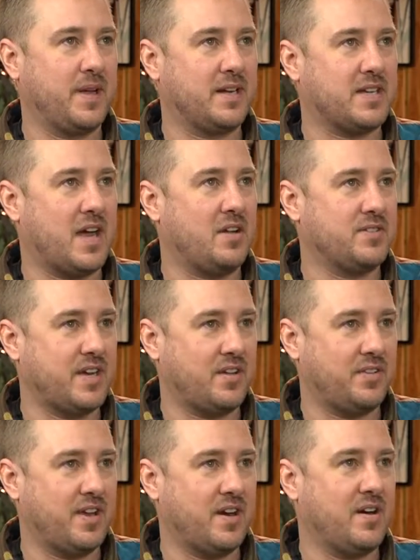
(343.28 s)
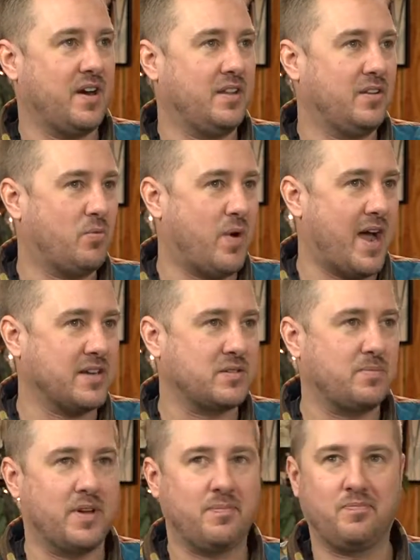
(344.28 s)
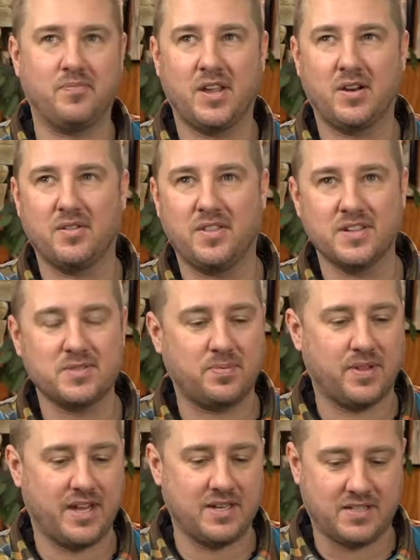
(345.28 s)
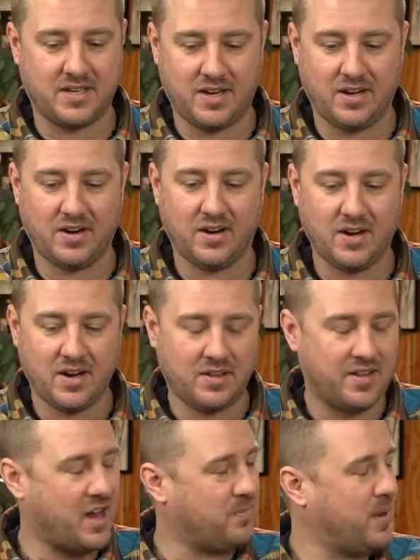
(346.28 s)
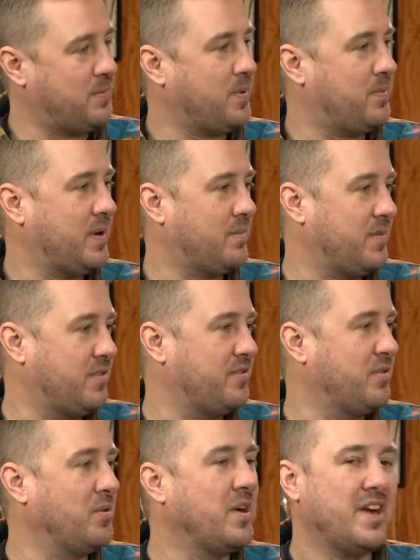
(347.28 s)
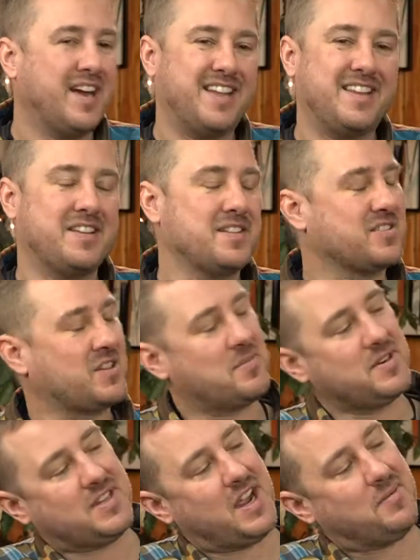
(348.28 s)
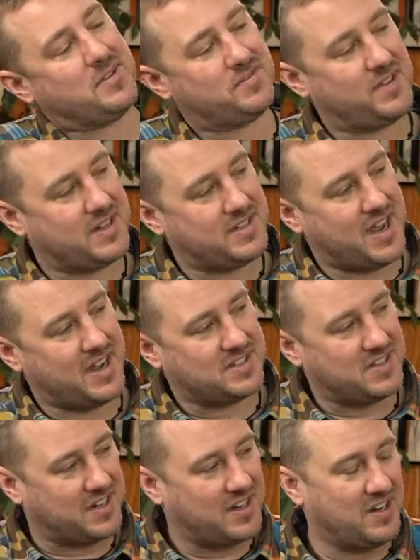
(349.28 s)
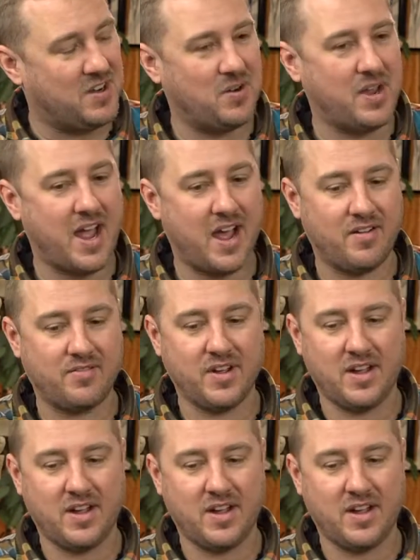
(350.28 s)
towns out there in the West, but you know, this place here, a lot of people pumping through, and then the summertime is fantastic. You know, you have